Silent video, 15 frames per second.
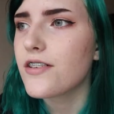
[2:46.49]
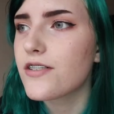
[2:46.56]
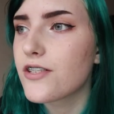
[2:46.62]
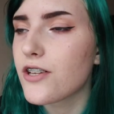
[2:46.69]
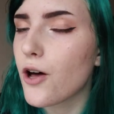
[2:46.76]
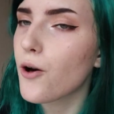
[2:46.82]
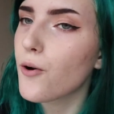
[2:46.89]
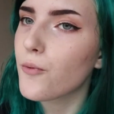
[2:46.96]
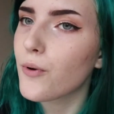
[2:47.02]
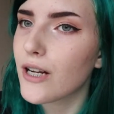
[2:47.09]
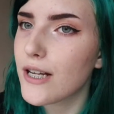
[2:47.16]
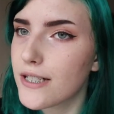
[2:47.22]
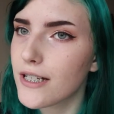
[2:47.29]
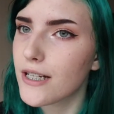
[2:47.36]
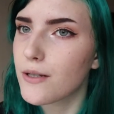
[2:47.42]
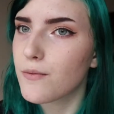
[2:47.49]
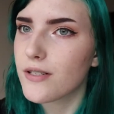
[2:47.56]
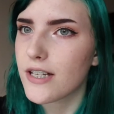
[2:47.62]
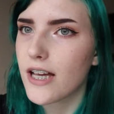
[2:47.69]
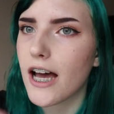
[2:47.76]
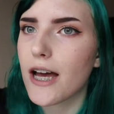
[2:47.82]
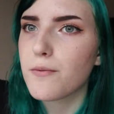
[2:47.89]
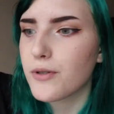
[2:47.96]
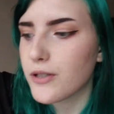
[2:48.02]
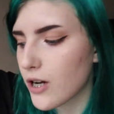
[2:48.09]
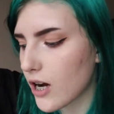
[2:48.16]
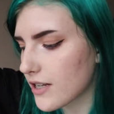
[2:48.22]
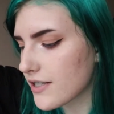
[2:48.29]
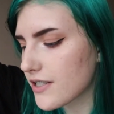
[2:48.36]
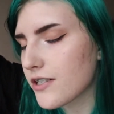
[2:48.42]
So what I did was I would
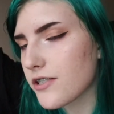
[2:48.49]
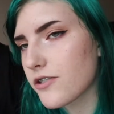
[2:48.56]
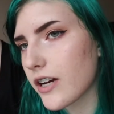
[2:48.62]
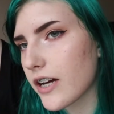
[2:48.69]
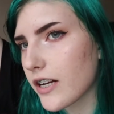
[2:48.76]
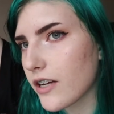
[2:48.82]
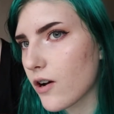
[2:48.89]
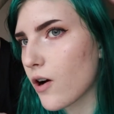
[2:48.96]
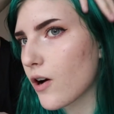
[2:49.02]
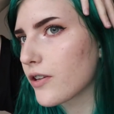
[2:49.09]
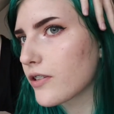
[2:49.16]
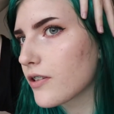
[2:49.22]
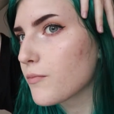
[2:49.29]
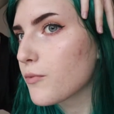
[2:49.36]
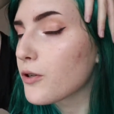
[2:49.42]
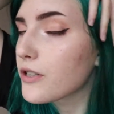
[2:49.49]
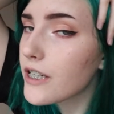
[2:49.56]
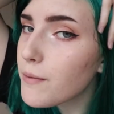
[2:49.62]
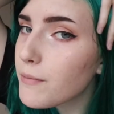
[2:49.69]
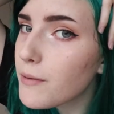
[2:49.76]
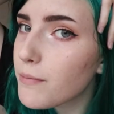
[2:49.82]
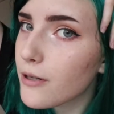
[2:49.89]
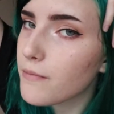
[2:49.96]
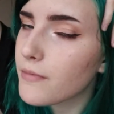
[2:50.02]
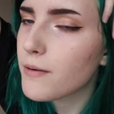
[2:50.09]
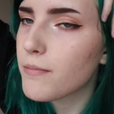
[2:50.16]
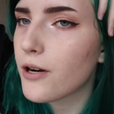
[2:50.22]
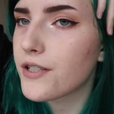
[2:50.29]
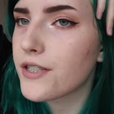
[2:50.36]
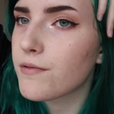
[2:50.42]
concentrate it on the more
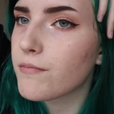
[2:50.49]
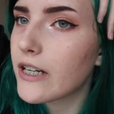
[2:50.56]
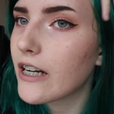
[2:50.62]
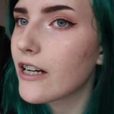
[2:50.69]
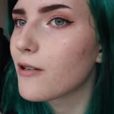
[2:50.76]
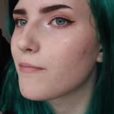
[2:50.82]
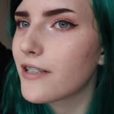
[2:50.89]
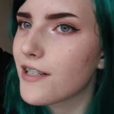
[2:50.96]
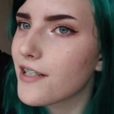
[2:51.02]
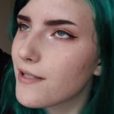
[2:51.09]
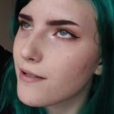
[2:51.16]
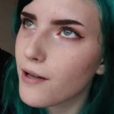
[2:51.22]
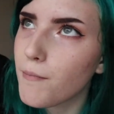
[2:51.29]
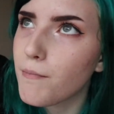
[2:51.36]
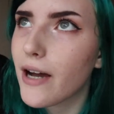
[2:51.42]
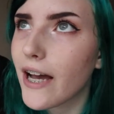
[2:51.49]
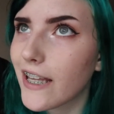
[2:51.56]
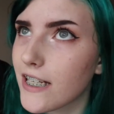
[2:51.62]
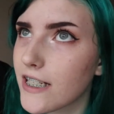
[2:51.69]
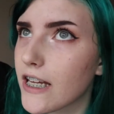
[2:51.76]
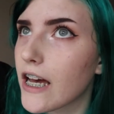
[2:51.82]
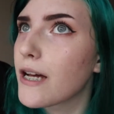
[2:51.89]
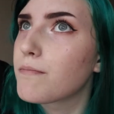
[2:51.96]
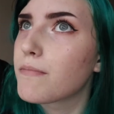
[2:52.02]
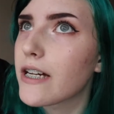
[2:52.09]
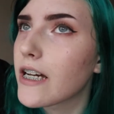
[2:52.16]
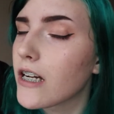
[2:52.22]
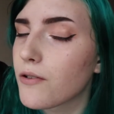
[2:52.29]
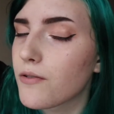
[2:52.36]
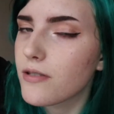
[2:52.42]
demi-permanent parts of my hair, because by that time my
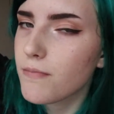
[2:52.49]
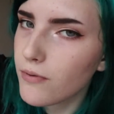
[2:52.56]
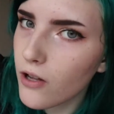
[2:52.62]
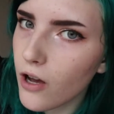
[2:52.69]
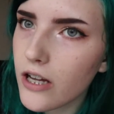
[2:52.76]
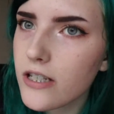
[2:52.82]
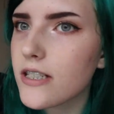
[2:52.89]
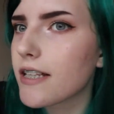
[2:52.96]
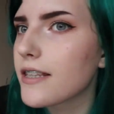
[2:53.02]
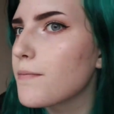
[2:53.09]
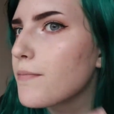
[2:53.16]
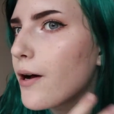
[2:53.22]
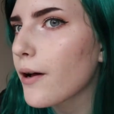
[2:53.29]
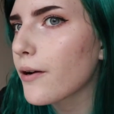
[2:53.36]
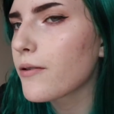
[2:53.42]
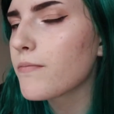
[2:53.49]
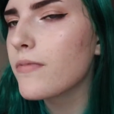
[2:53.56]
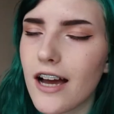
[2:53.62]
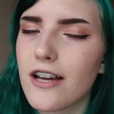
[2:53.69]
hair was blonde at the bottom.